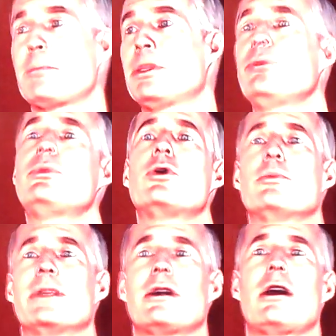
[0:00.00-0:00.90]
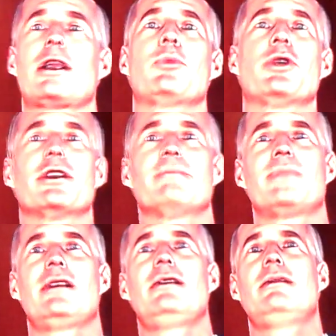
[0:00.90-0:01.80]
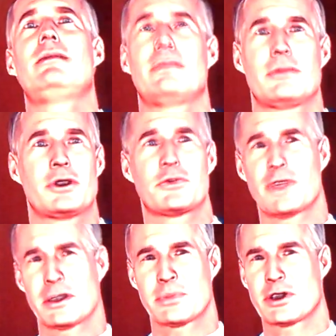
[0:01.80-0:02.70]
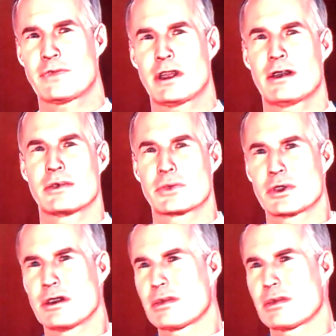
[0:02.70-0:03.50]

at the Blue Room in Hollywood. She has a fine pair of lungs. That was